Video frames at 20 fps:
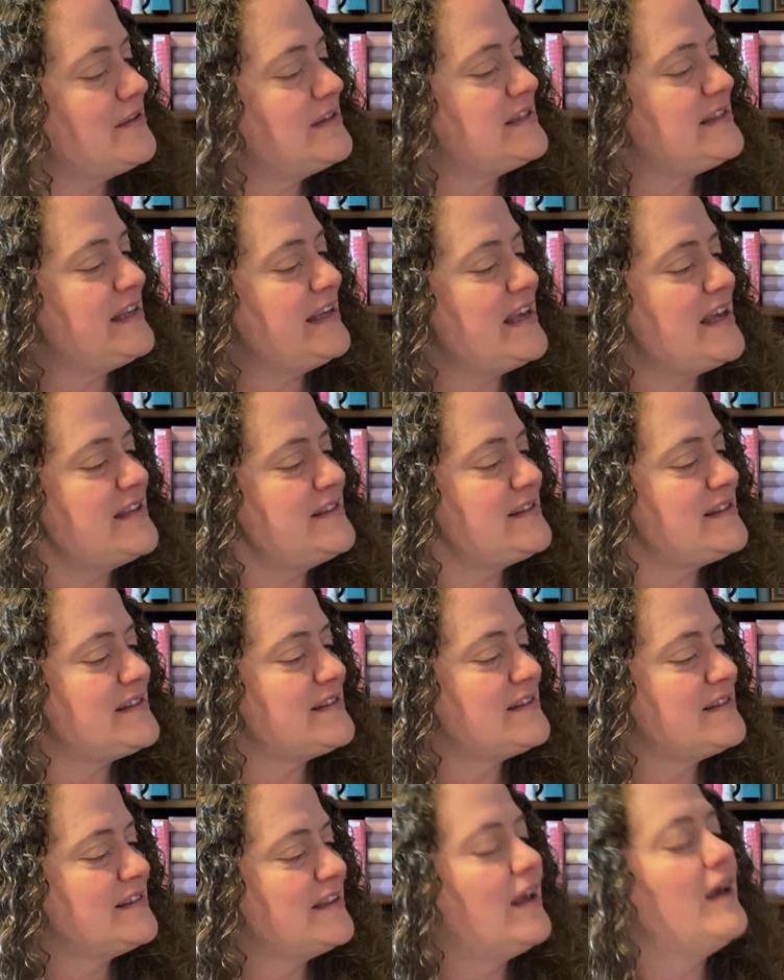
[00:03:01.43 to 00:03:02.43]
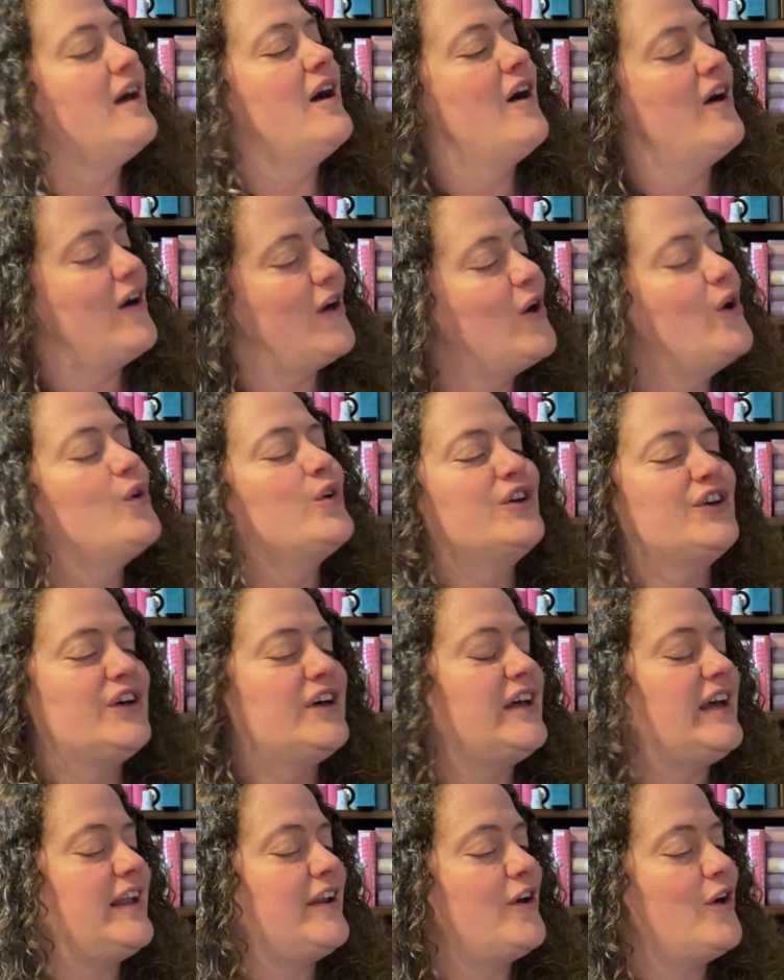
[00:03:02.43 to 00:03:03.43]
and see us? Oh,
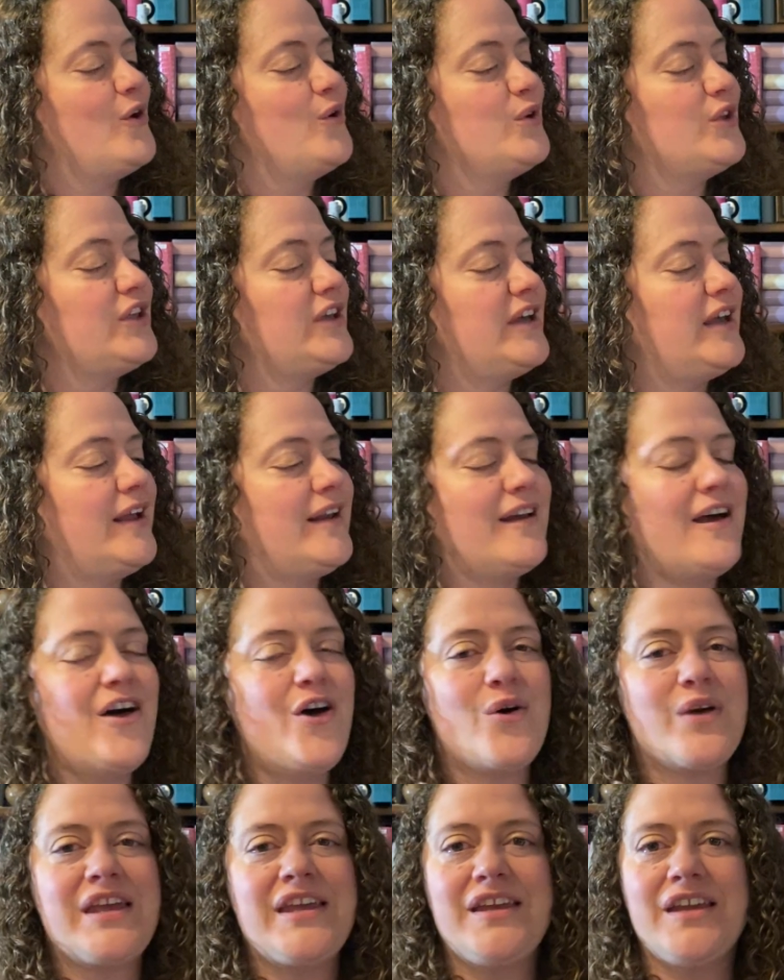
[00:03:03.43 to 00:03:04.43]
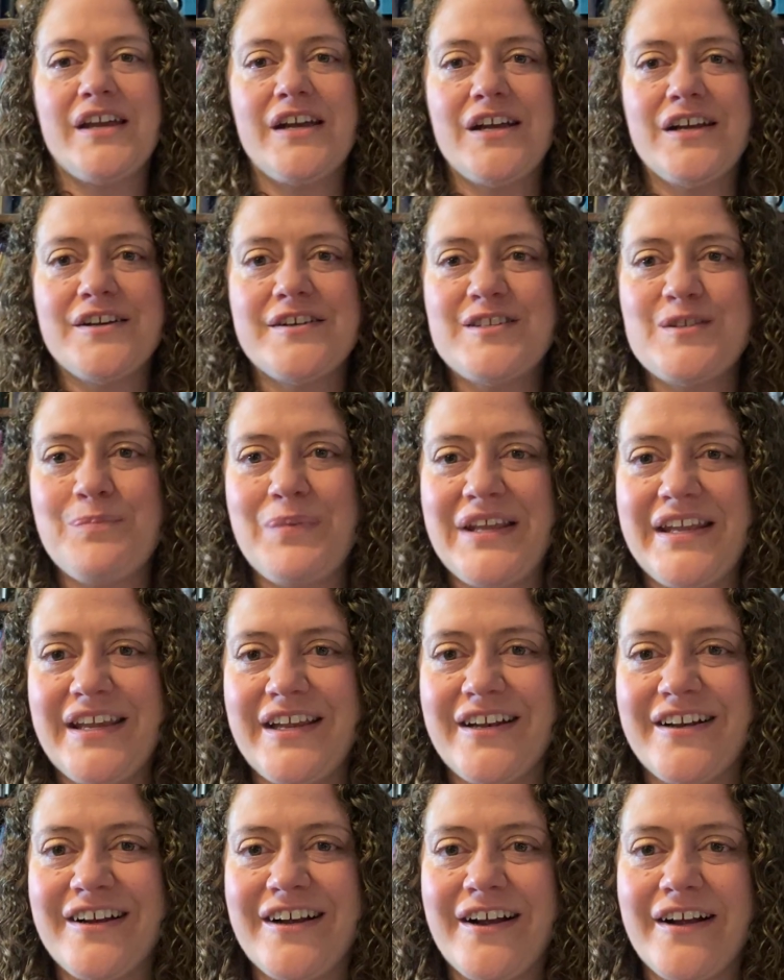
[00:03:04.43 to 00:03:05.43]
good. Oh, good. Oh, here's
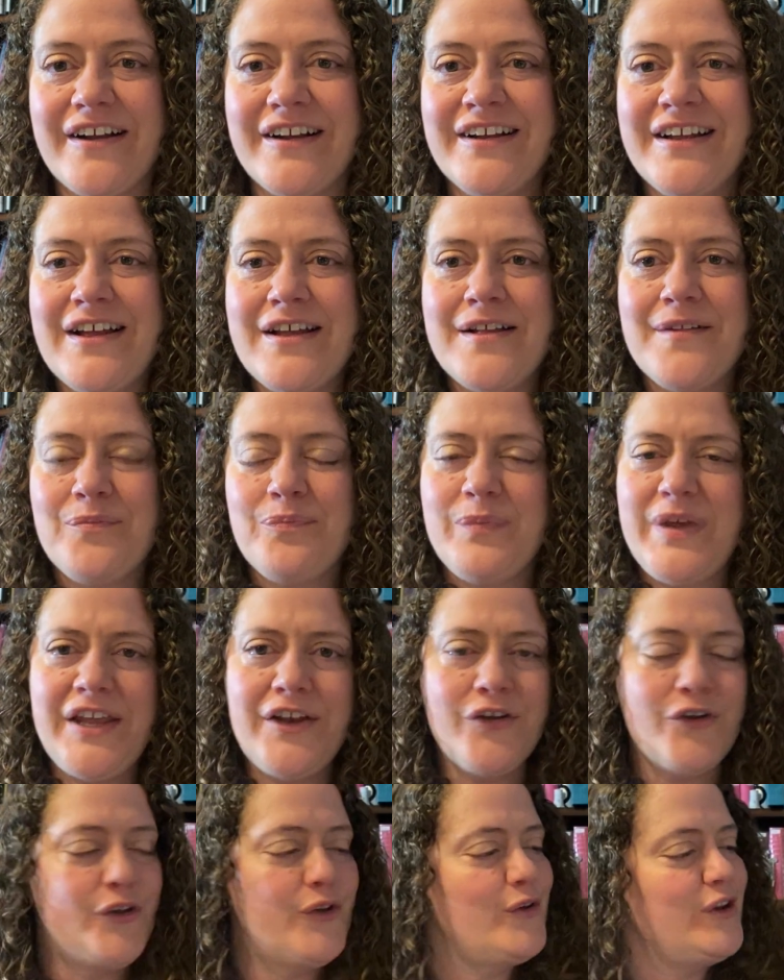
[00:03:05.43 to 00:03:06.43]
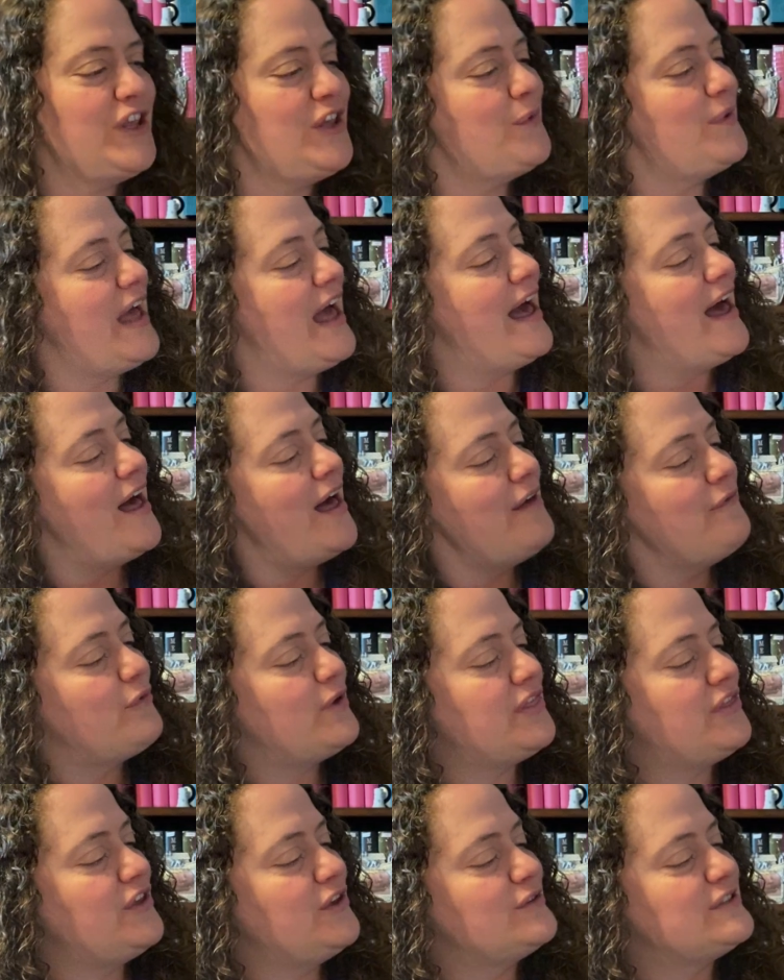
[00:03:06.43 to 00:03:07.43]
Peter. Peter, who do you have
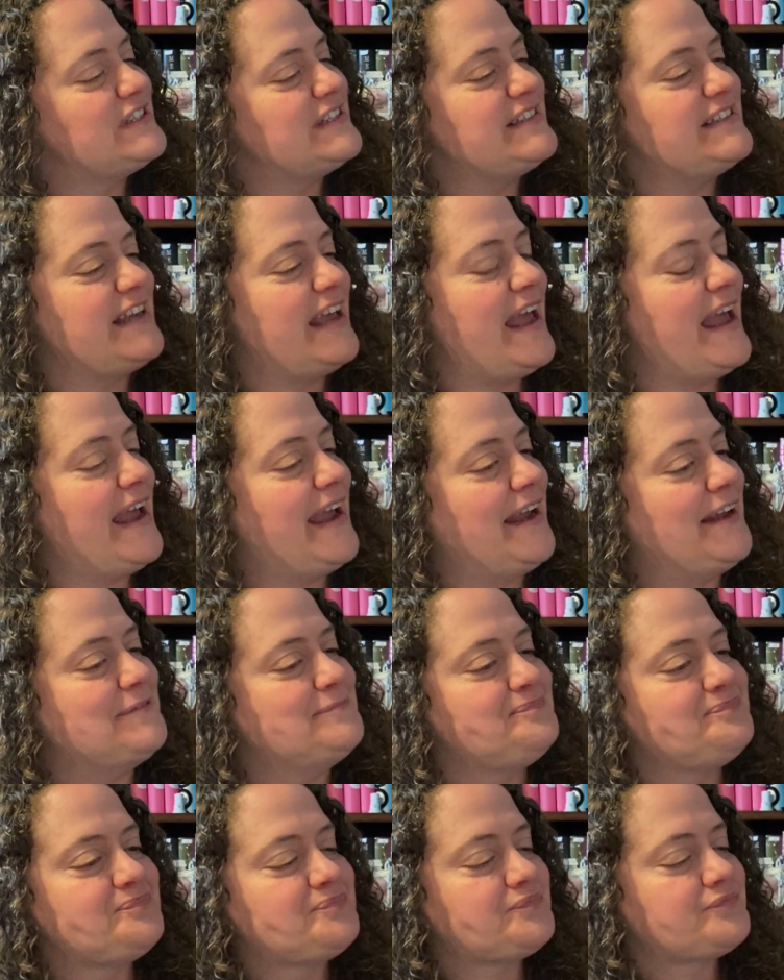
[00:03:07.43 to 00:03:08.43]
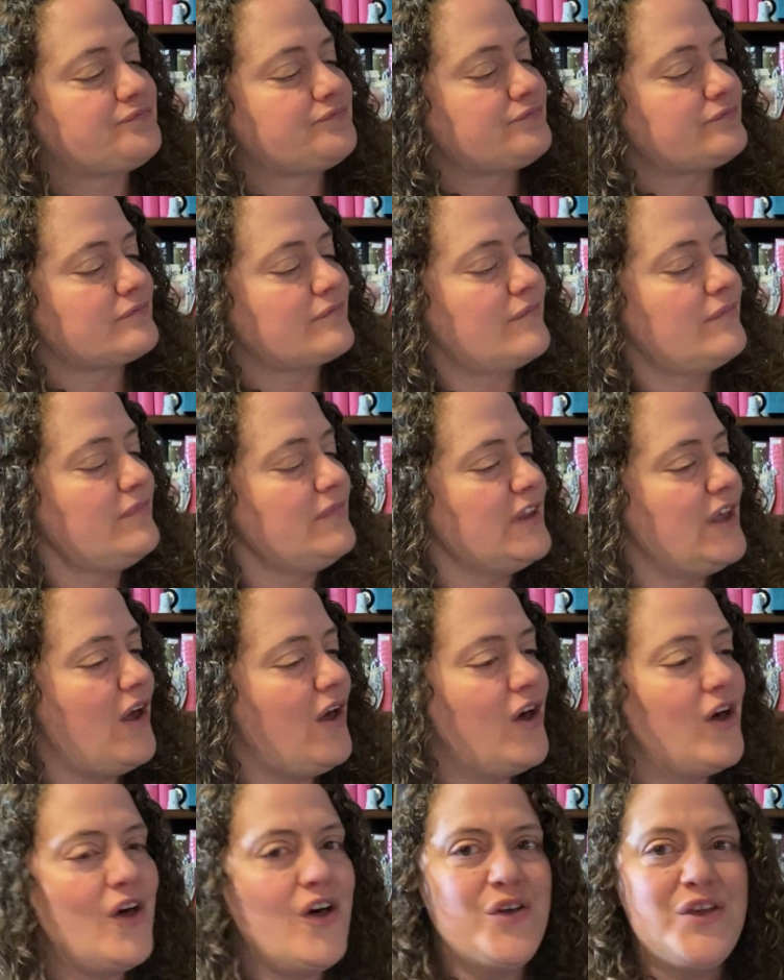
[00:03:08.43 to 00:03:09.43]
with you today?
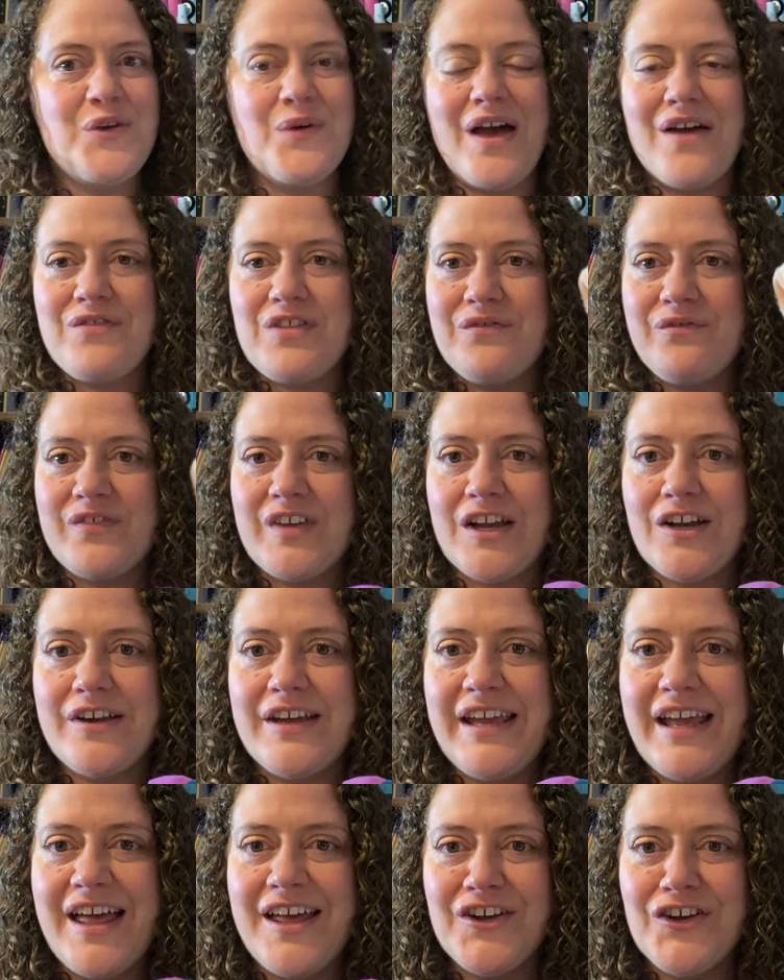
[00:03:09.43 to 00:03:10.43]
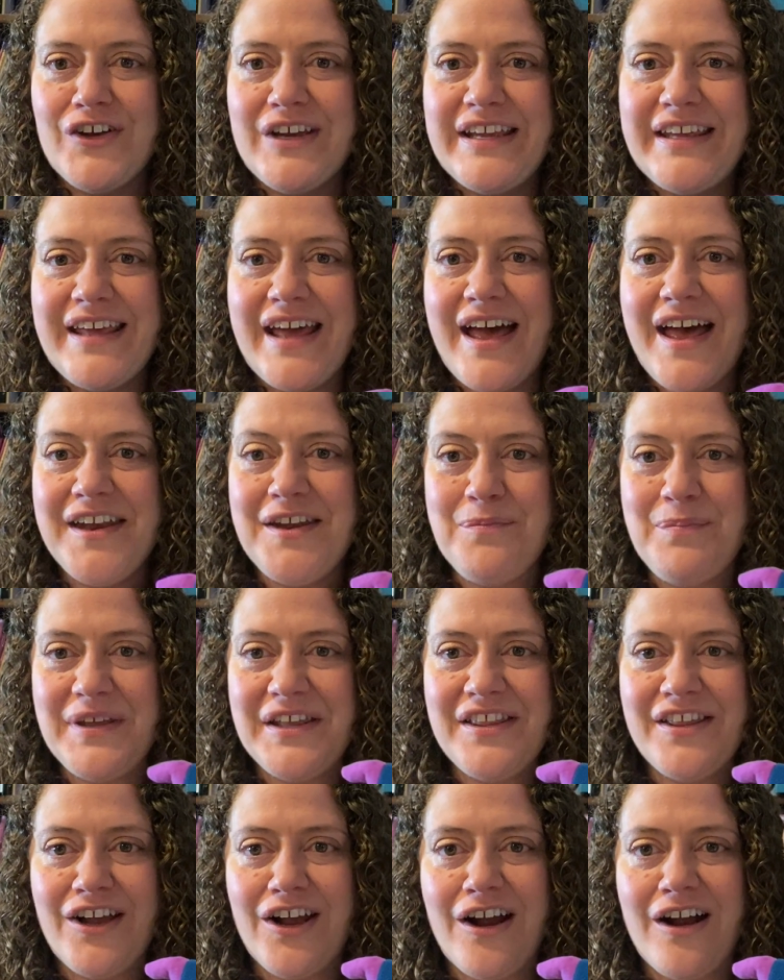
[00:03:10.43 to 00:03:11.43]
Oh, you have the very hungry
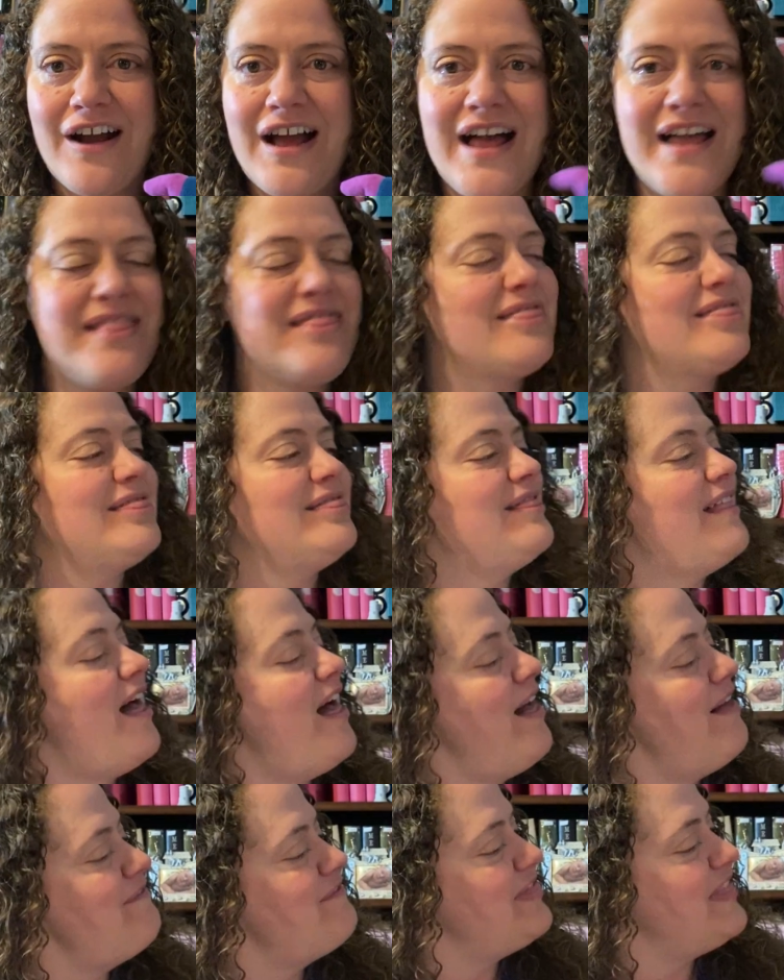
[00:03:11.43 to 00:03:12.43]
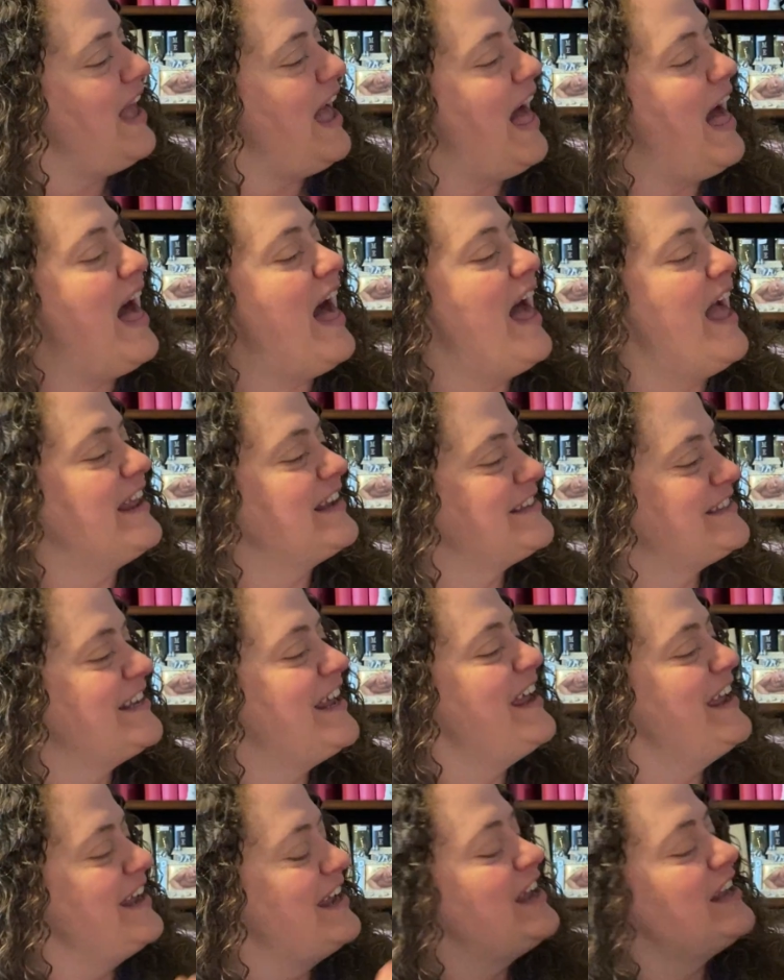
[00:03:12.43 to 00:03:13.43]
caterpillar. I love that.
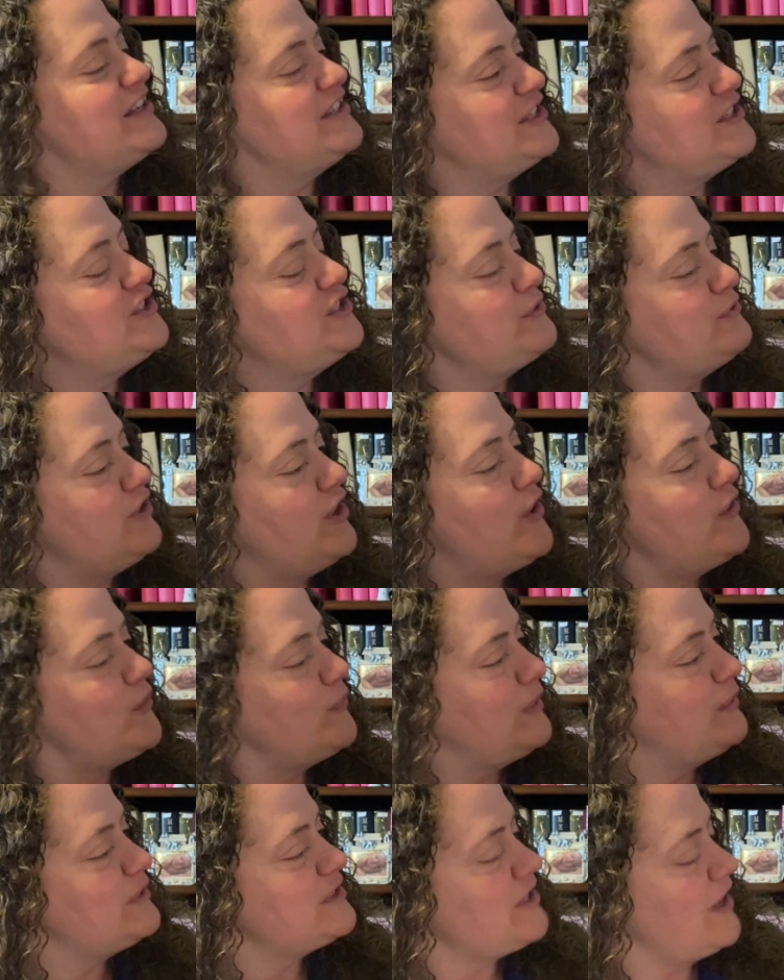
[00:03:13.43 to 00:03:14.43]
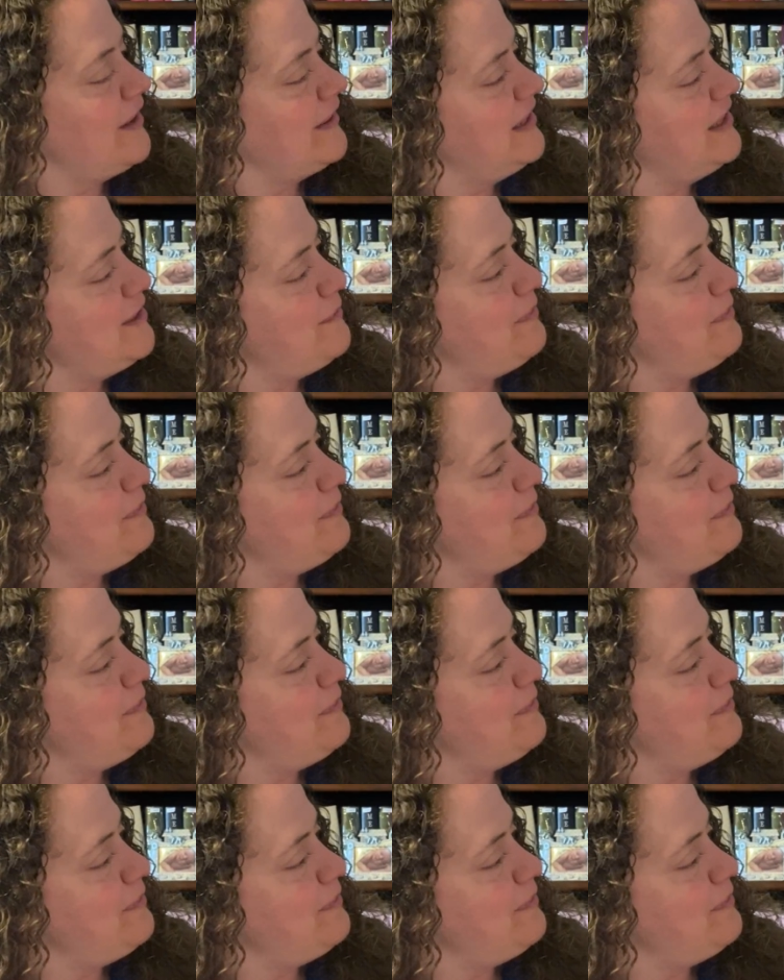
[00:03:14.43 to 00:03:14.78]
Did you know that we were talking